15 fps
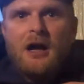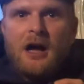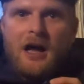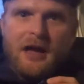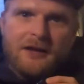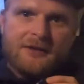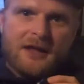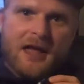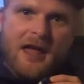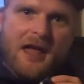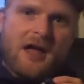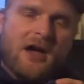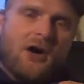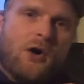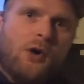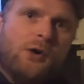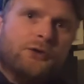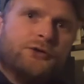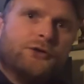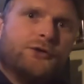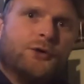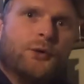and
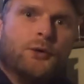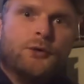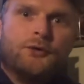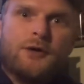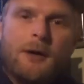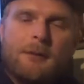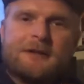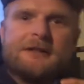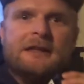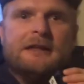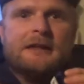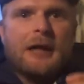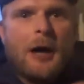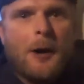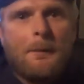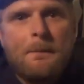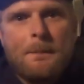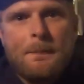also to Tabatinga.